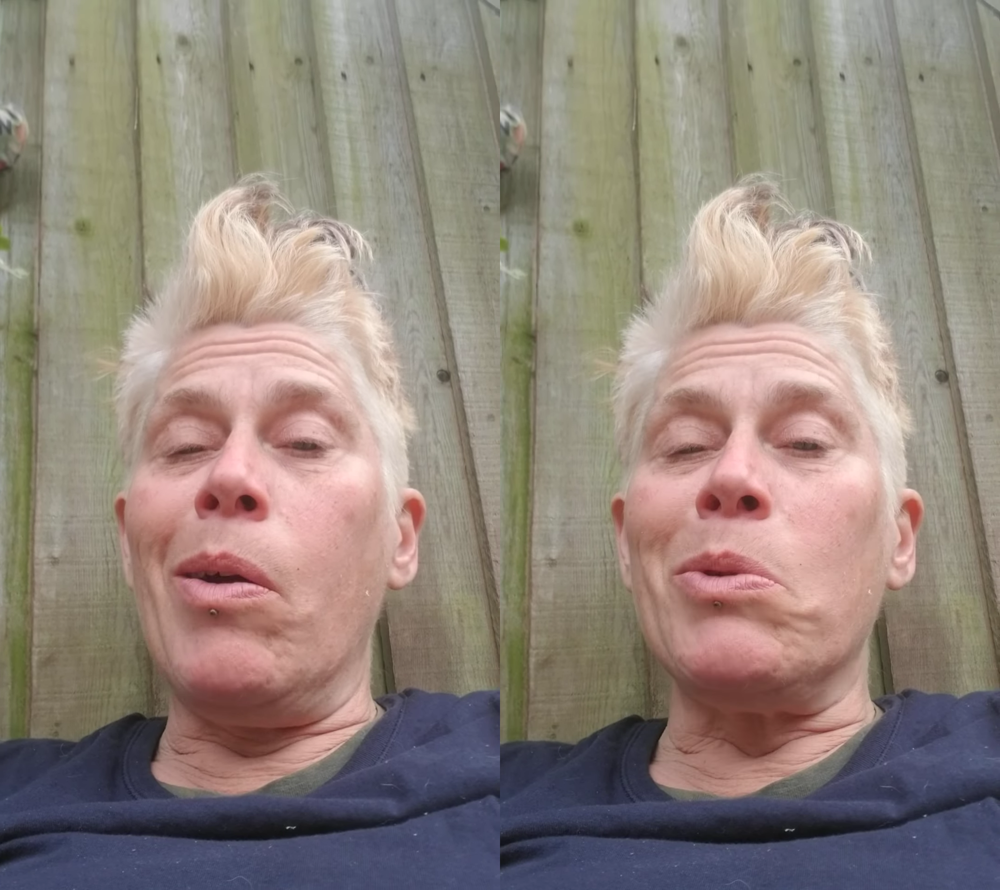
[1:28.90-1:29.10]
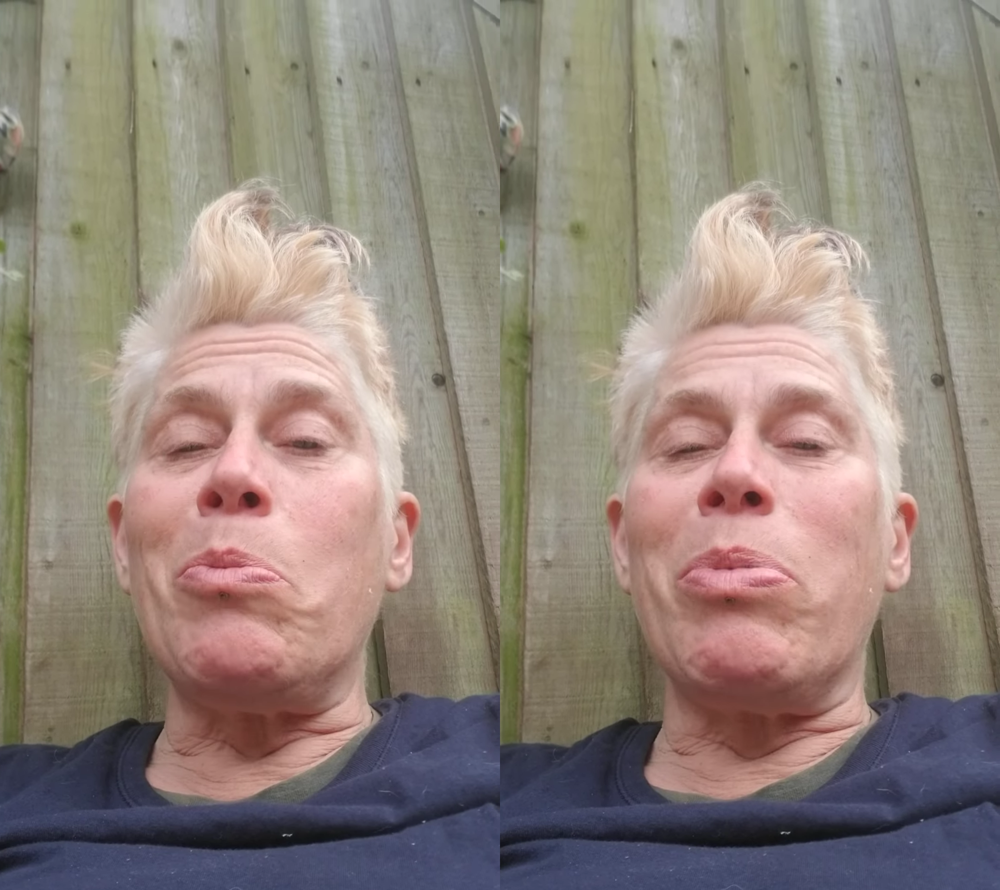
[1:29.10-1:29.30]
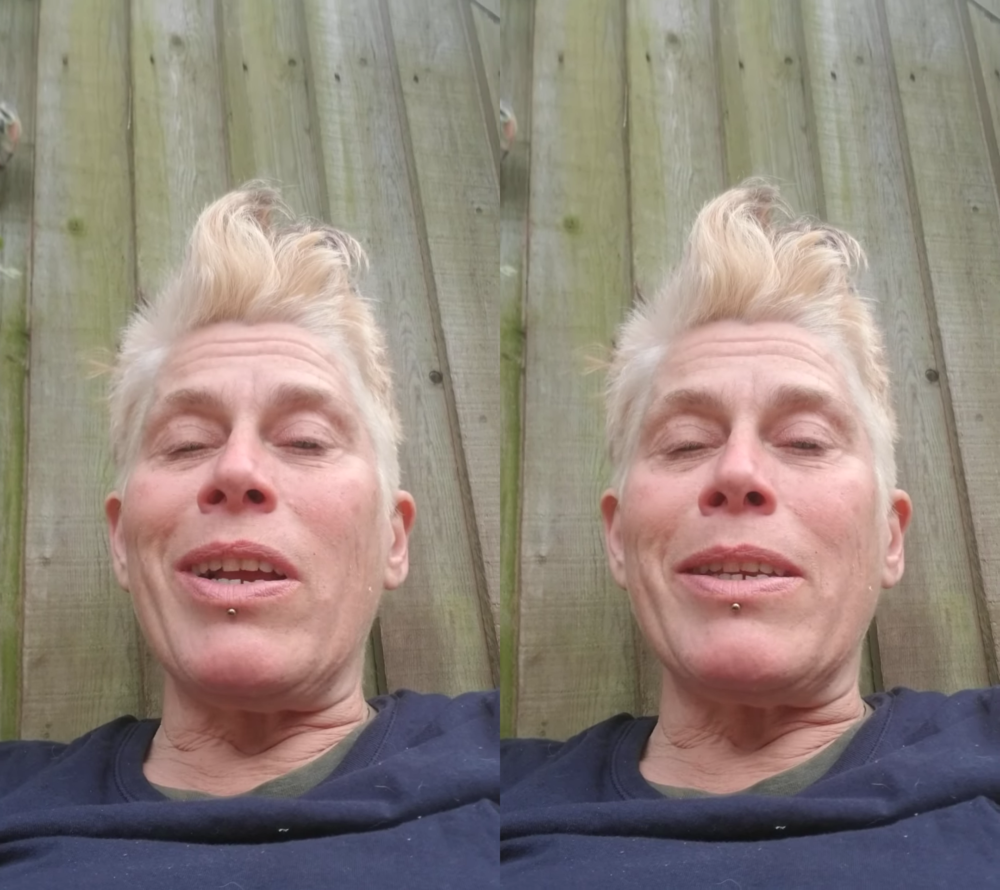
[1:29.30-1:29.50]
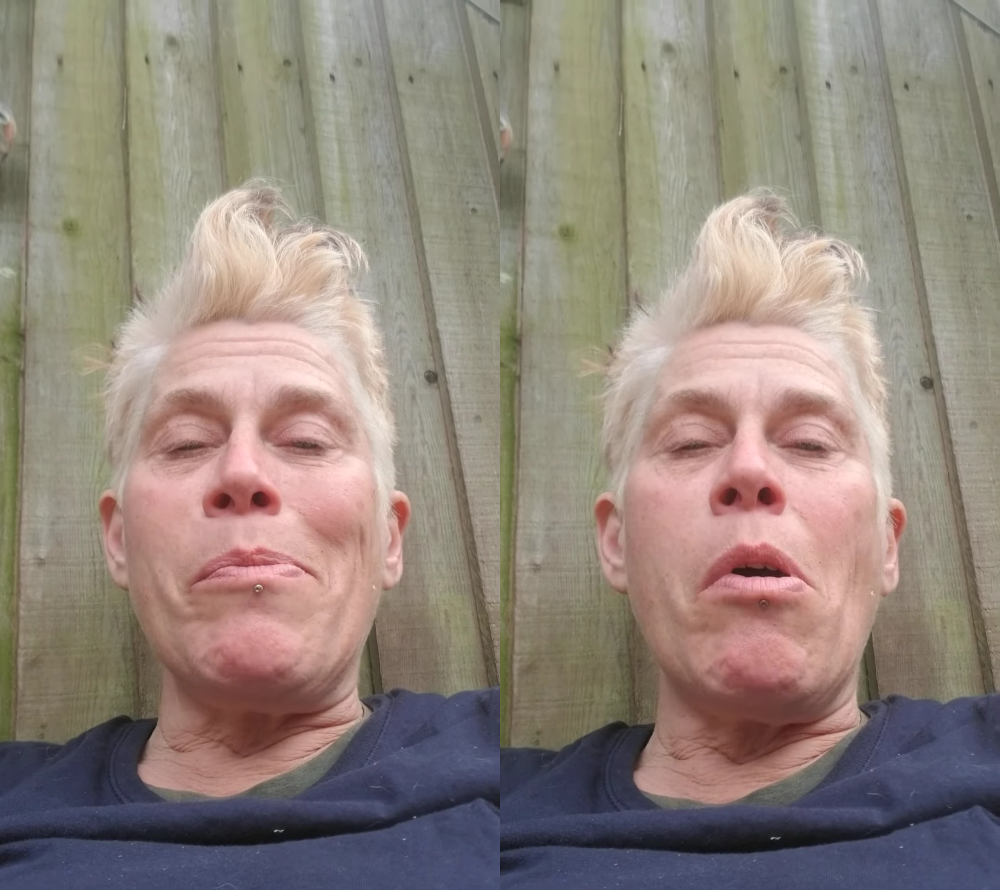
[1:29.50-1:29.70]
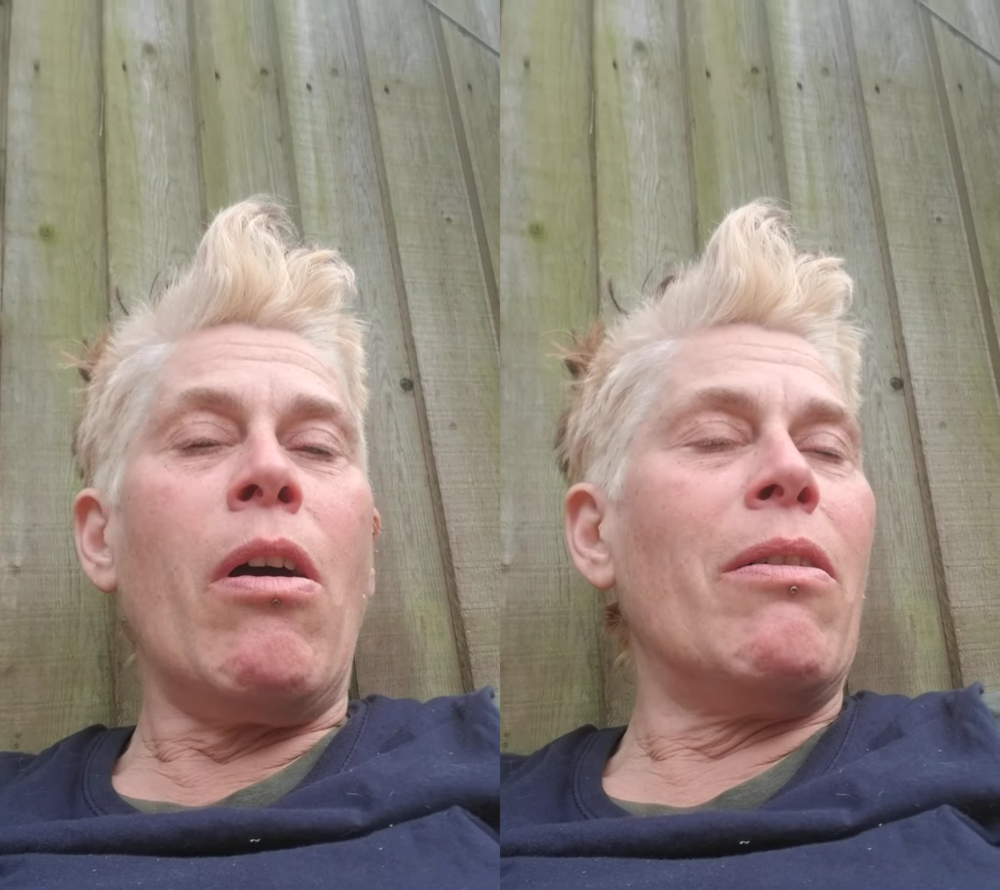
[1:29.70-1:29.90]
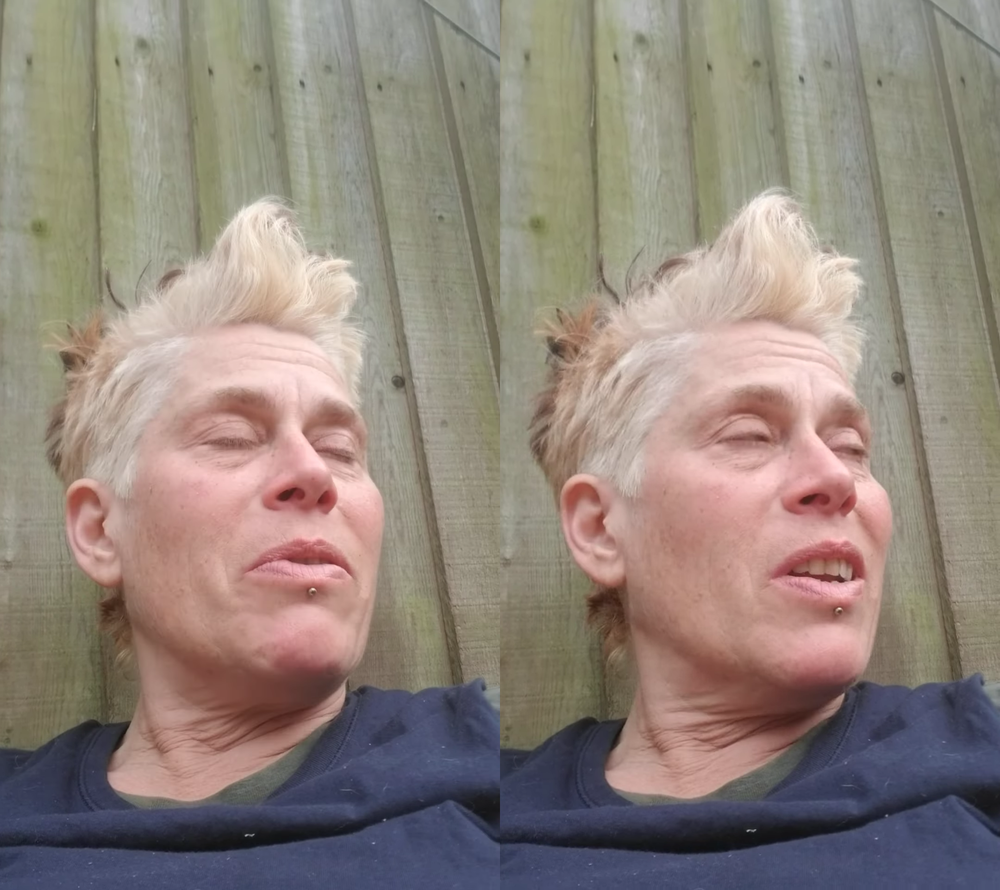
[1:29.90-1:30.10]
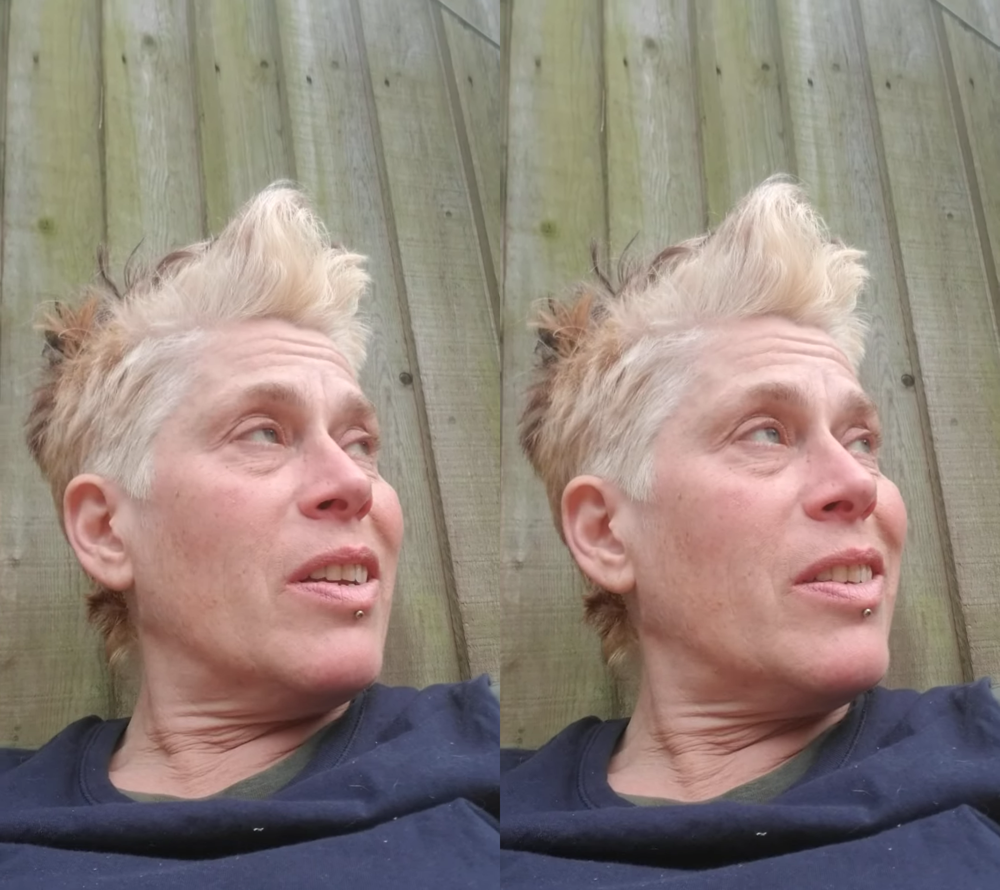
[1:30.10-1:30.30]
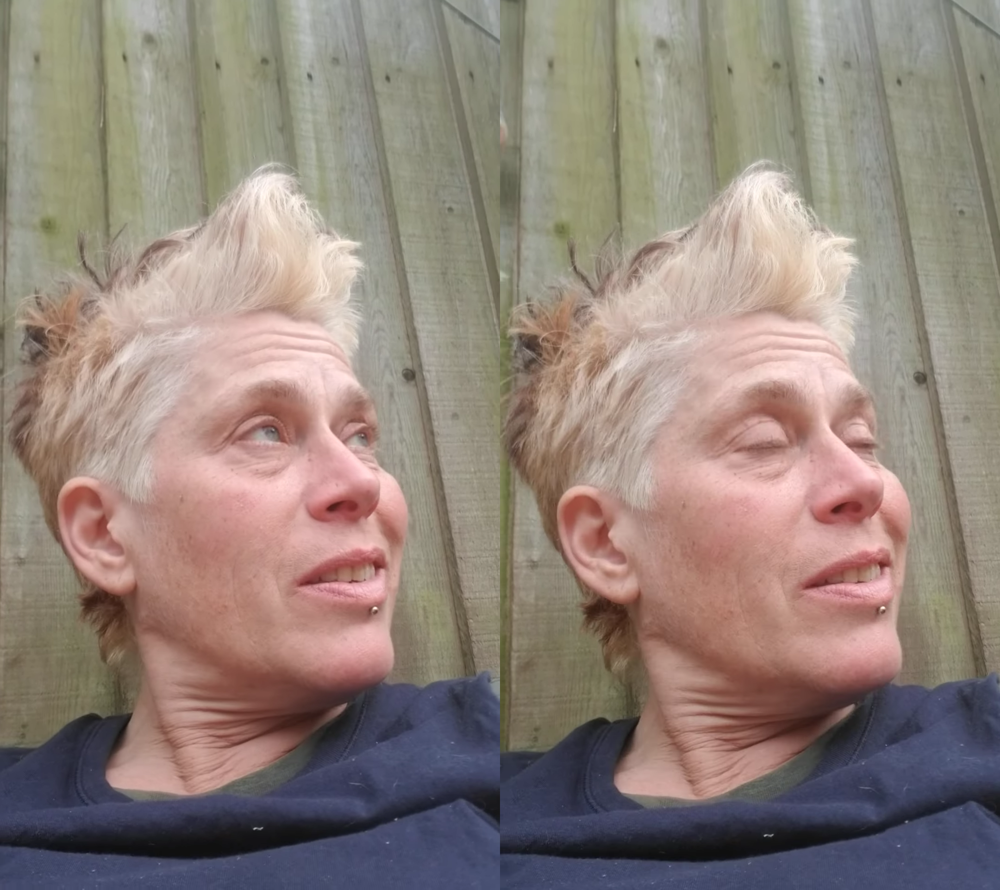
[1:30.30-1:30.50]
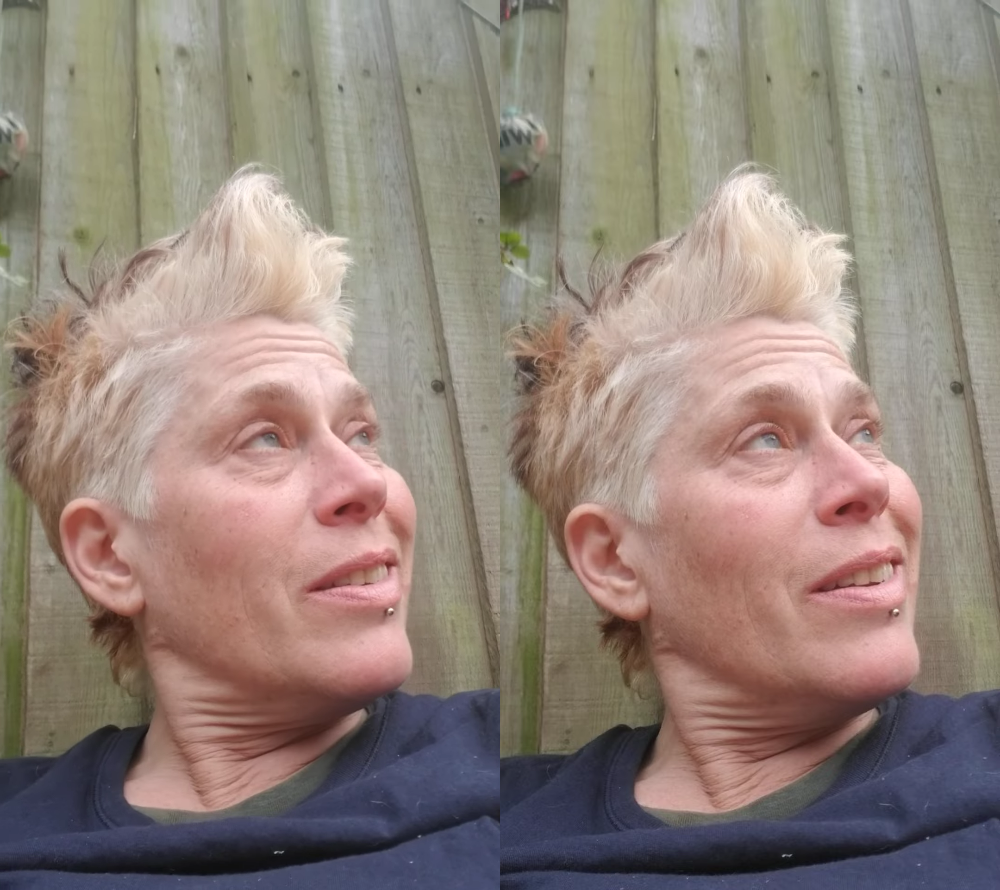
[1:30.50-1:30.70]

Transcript: Was bloody marvellous.